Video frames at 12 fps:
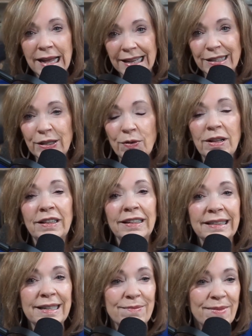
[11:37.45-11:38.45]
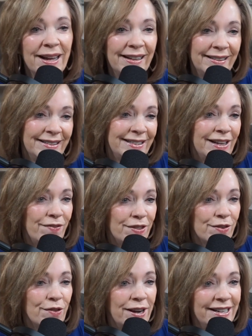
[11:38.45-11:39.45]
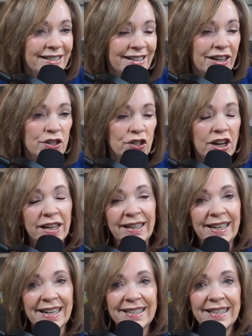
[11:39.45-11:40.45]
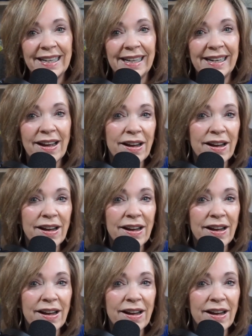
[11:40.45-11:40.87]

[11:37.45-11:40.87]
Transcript: So I looked at my seventh grade son, John, and I said,